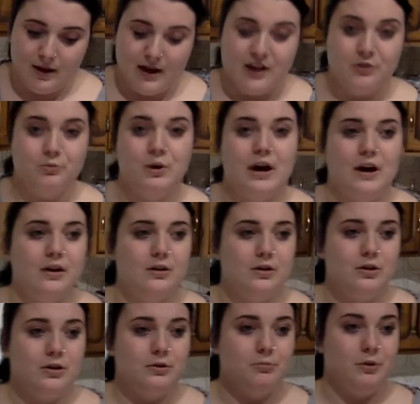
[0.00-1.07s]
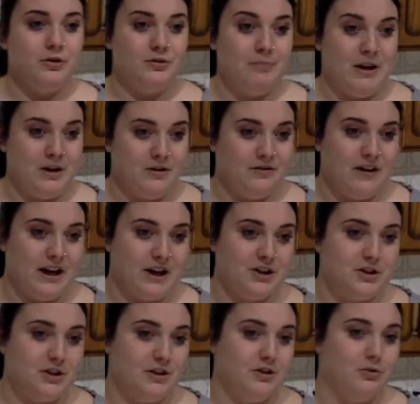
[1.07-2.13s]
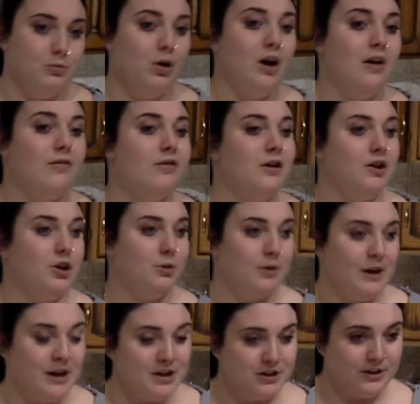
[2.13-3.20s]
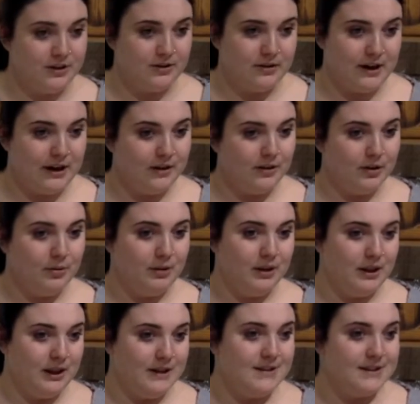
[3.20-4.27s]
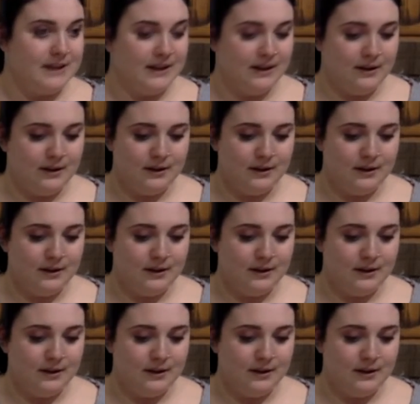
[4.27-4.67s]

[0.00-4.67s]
As well, most manufacturers will offer a lower interest rate with leasing.